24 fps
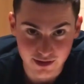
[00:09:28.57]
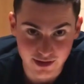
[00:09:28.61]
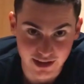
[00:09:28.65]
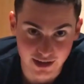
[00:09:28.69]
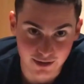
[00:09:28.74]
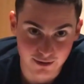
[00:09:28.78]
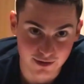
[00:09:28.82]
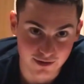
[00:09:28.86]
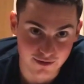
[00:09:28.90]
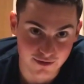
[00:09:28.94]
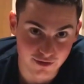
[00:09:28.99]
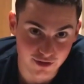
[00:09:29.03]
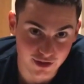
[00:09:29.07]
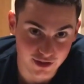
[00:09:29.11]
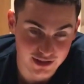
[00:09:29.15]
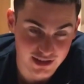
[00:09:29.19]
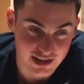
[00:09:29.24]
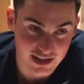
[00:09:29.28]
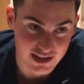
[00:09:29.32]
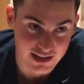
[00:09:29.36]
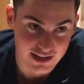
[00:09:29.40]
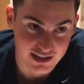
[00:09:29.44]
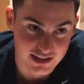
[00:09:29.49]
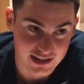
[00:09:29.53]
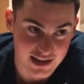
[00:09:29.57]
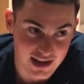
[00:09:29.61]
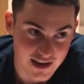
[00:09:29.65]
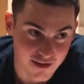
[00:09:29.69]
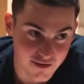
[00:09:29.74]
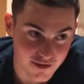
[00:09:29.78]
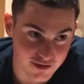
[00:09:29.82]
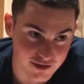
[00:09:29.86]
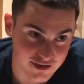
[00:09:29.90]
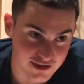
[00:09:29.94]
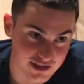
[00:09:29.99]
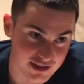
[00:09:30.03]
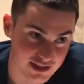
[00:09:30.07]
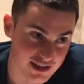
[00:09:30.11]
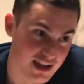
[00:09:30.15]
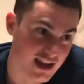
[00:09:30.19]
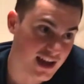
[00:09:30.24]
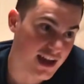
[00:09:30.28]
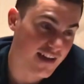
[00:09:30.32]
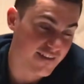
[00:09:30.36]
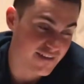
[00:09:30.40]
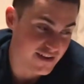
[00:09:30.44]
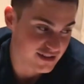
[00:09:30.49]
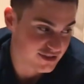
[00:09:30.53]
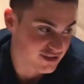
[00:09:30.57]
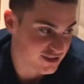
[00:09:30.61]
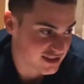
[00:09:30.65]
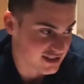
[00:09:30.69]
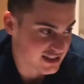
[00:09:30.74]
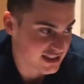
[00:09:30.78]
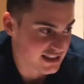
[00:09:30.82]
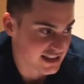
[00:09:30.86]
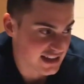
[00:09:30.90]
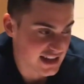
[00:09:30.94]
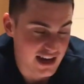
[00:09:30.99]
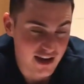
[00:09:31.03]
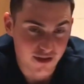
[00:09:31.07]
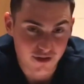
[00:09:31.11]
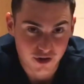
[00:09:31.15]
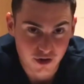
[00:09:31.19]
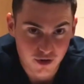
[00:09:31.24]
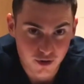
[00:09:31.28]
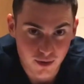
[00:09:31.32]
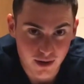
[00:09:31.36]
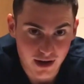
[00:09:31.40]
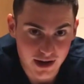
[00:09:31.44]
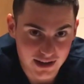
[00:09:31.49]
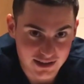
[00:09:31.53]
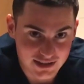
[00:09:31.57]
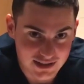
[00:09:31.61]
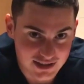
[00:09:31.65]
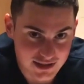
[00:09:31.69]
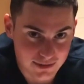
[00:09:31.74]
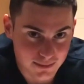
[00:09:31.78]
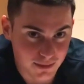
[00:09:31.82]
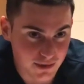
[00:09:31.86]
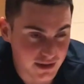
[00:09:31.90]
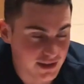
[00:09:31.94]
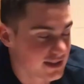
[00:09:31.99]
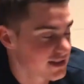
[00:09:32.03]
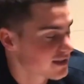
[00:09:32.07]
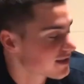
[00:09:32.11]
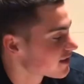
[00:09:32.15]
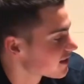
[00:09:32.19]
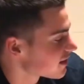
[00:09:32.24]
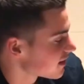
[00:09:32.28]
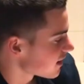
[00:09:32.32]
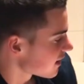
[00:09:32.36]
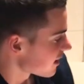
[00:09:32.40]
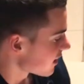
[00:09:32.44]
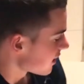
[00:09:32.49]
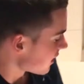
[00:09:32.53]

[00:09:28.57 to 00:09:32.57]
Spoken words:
and like we've looked at cadavers and actually seen like how the quad splits.